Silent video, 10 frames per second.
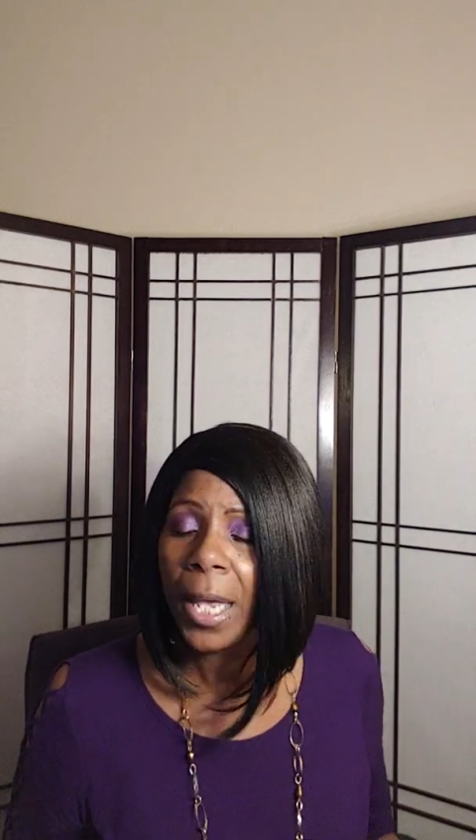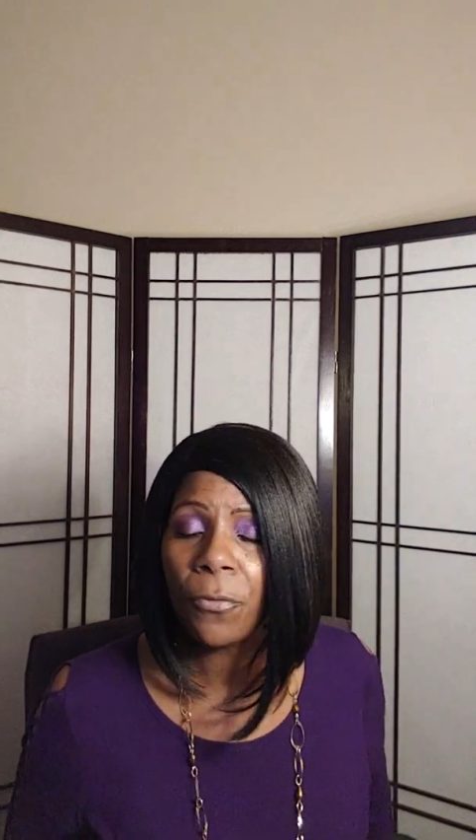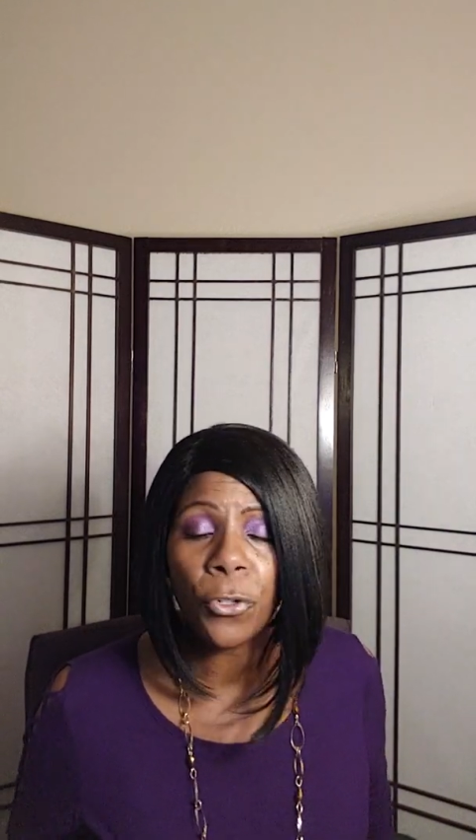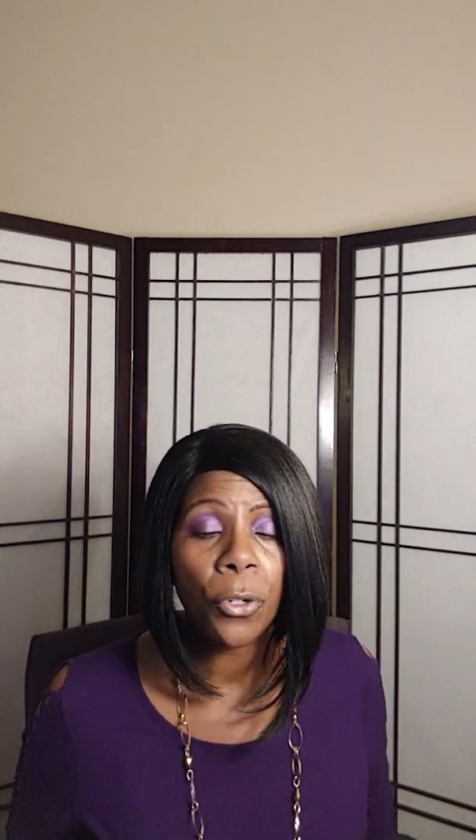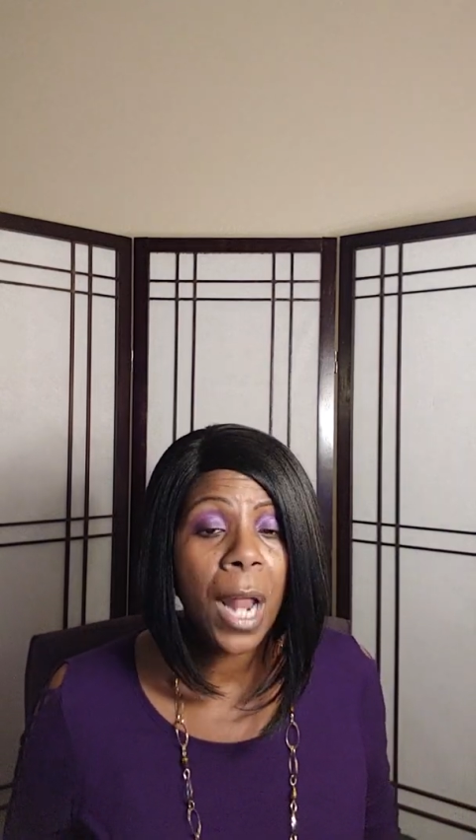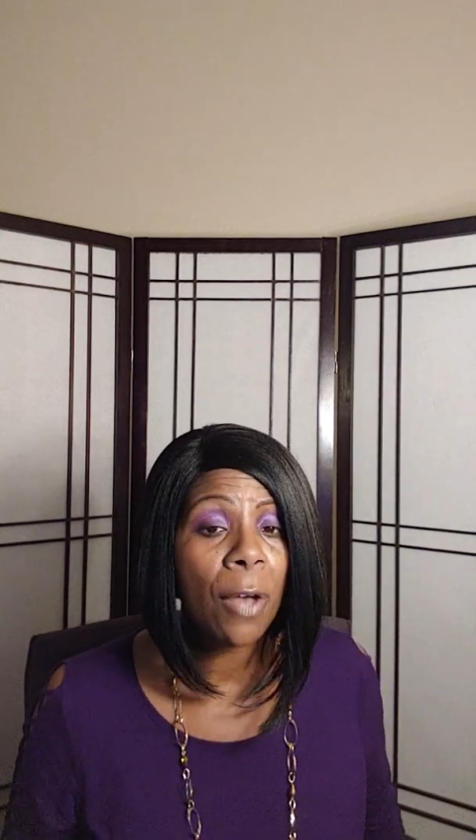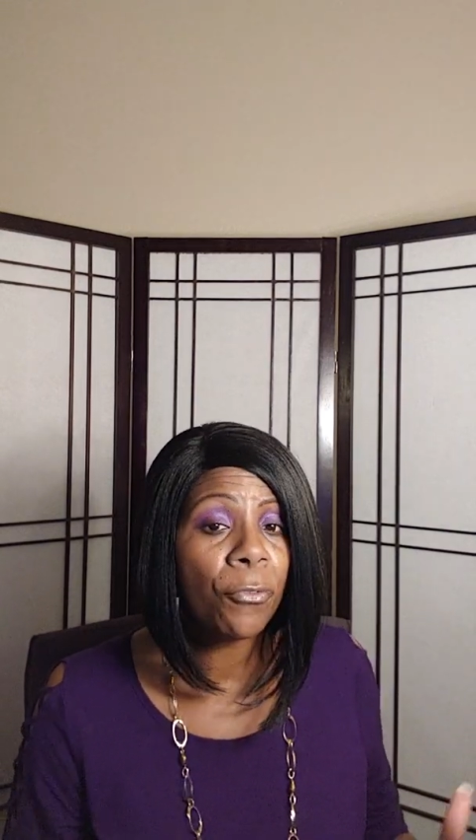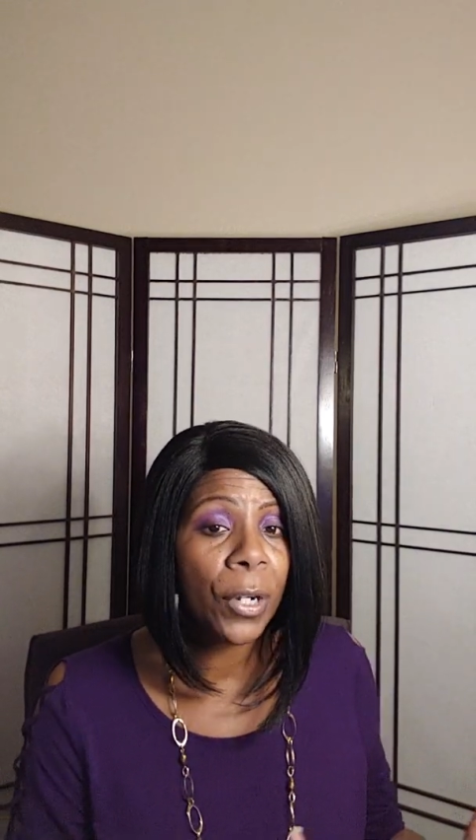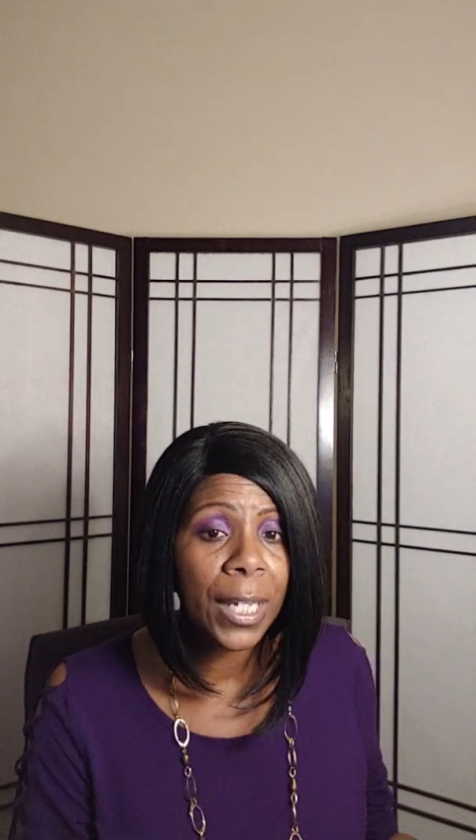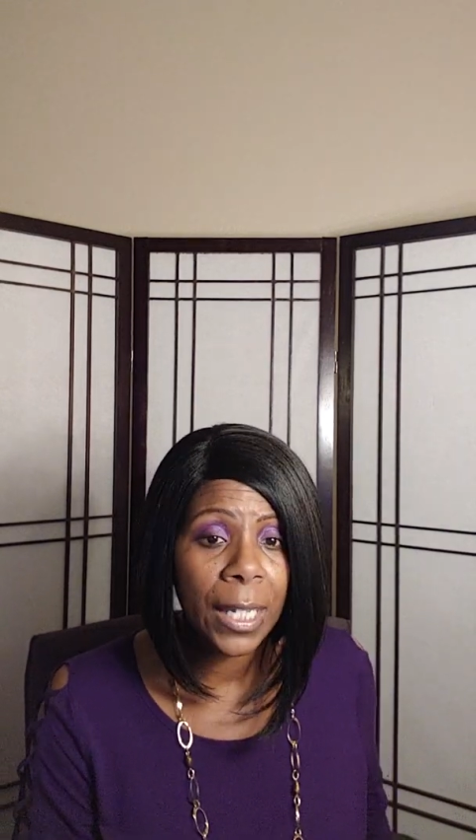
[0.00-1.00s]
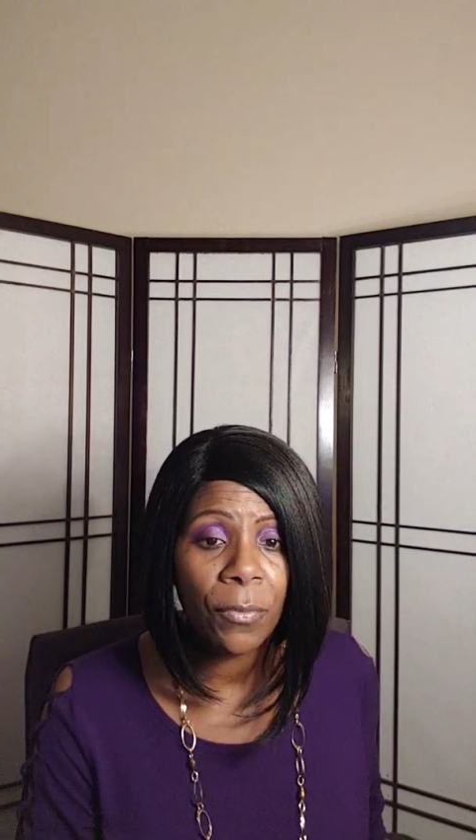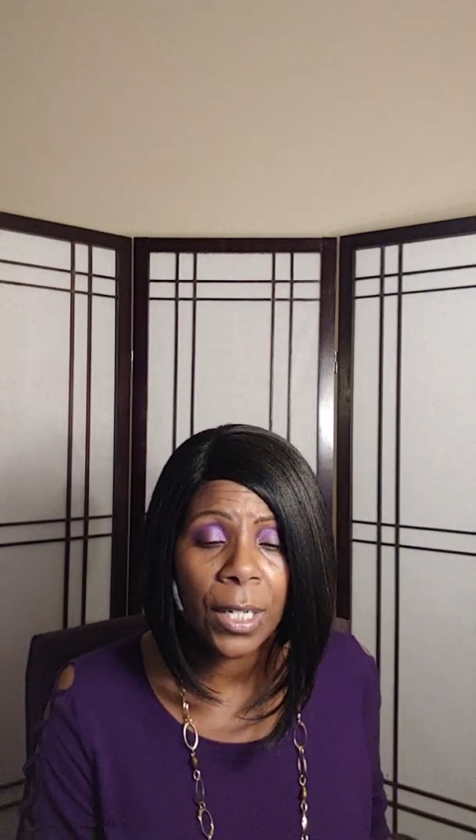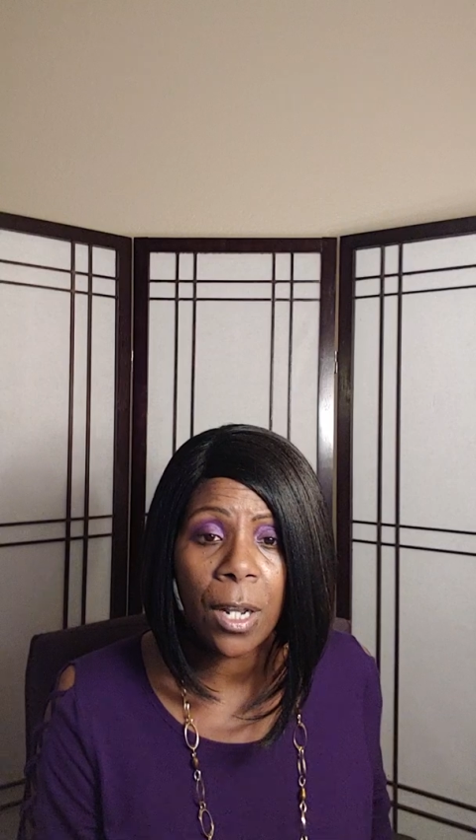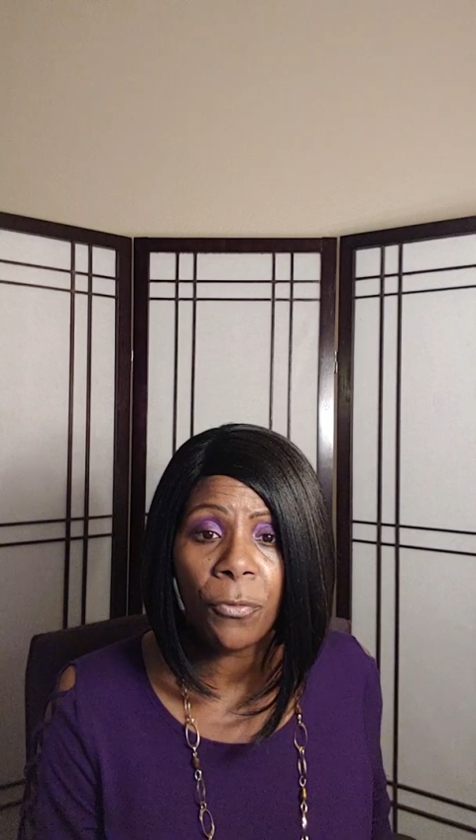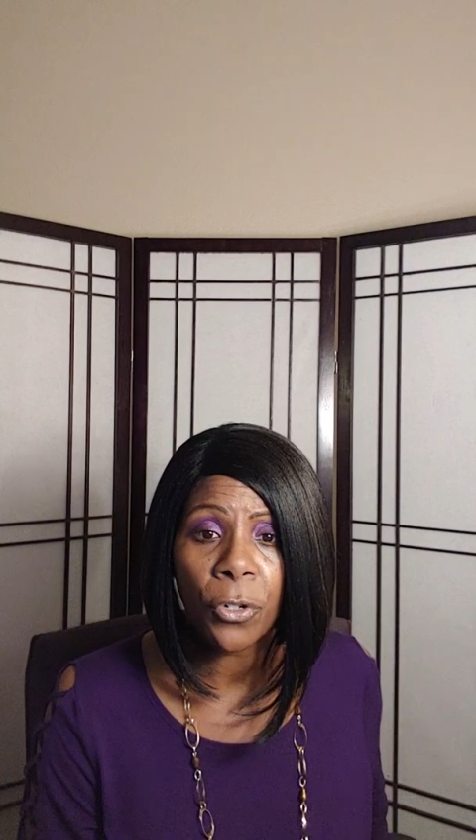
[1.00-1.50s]
if you're not
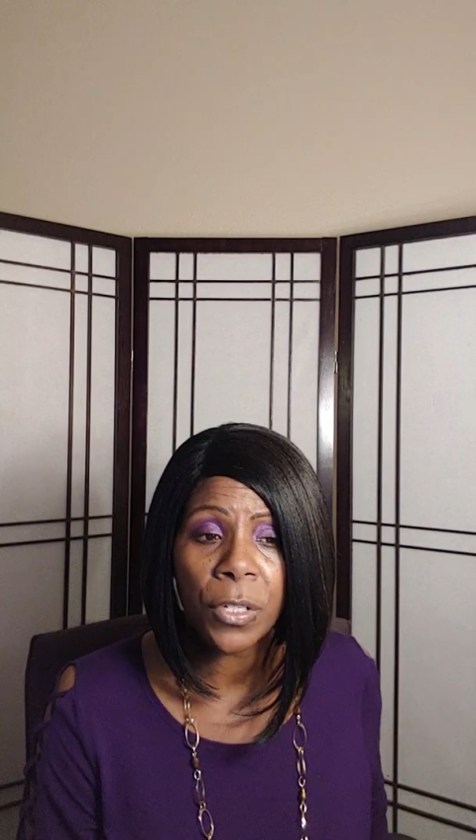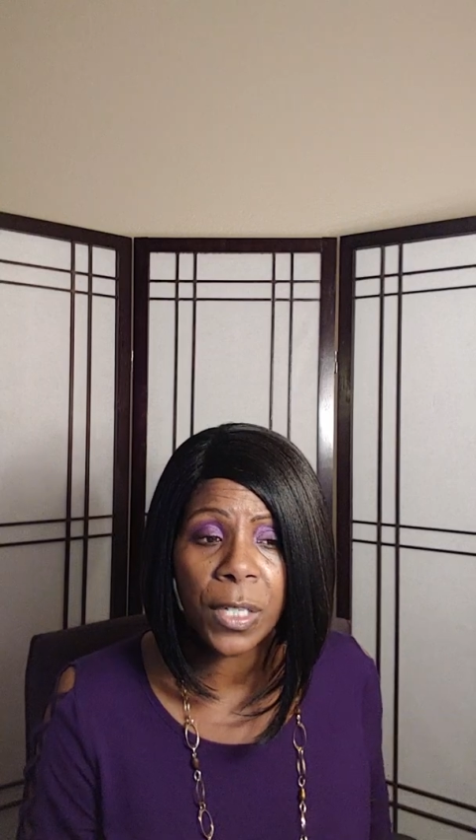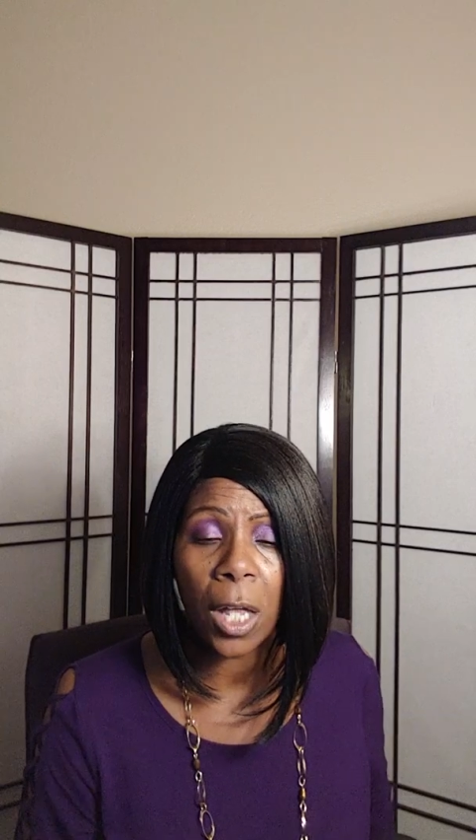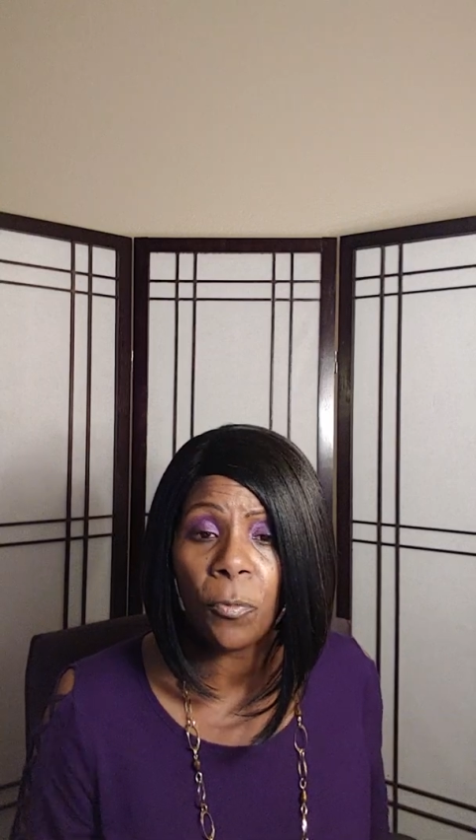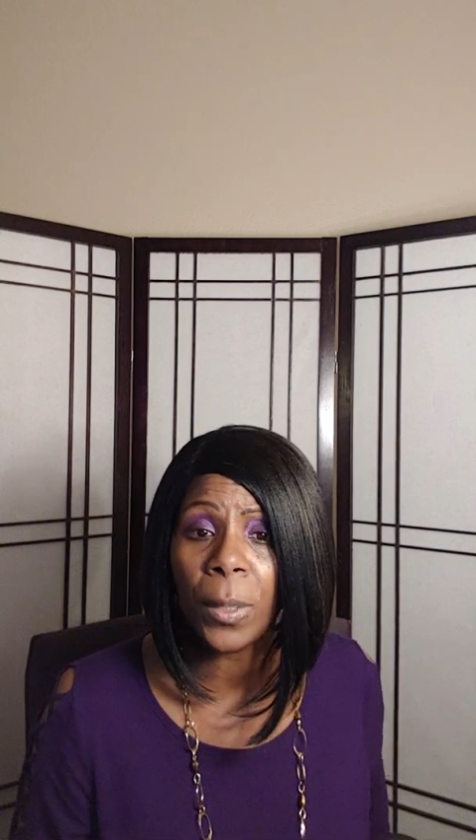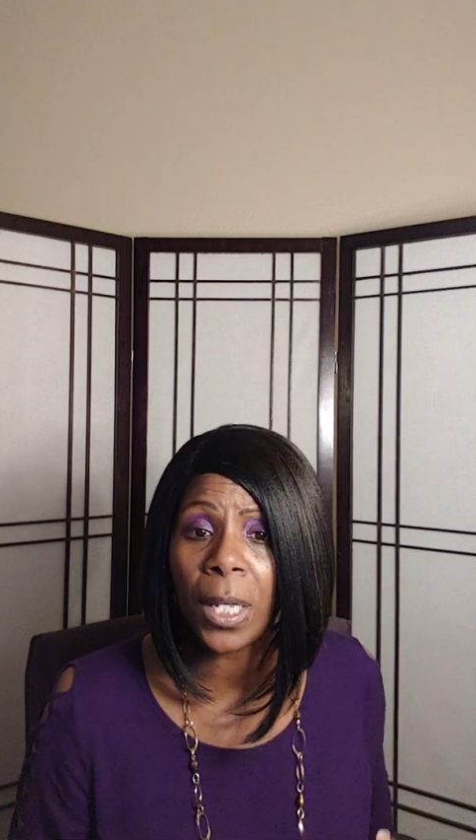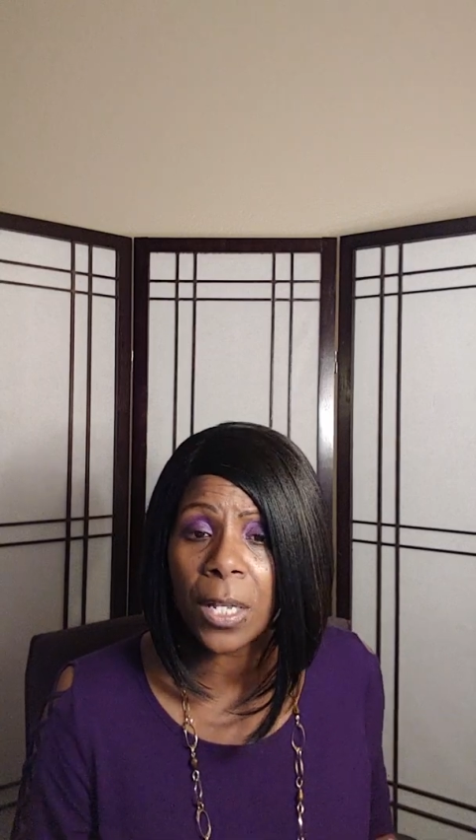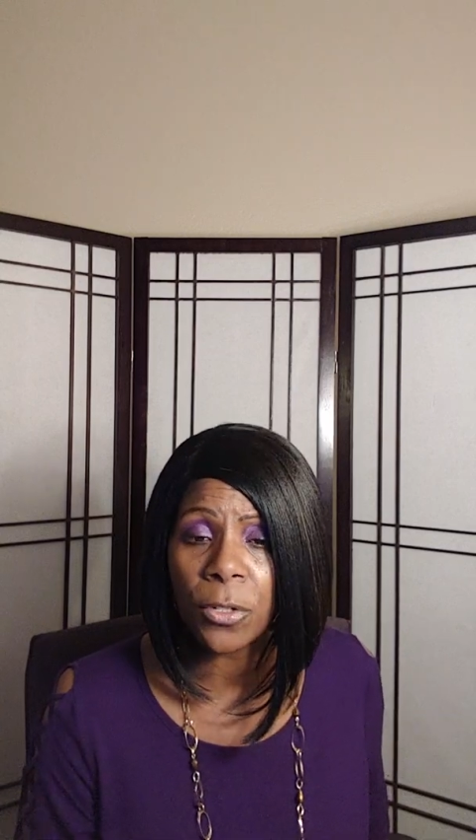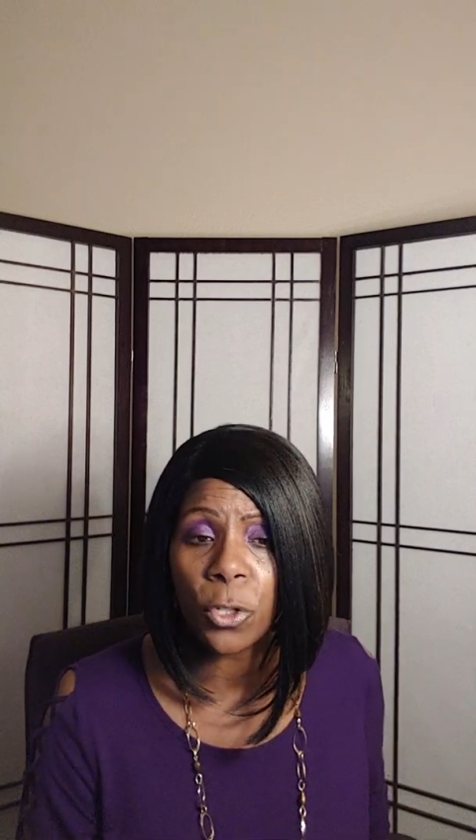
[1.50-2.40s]
forgiving of yourself because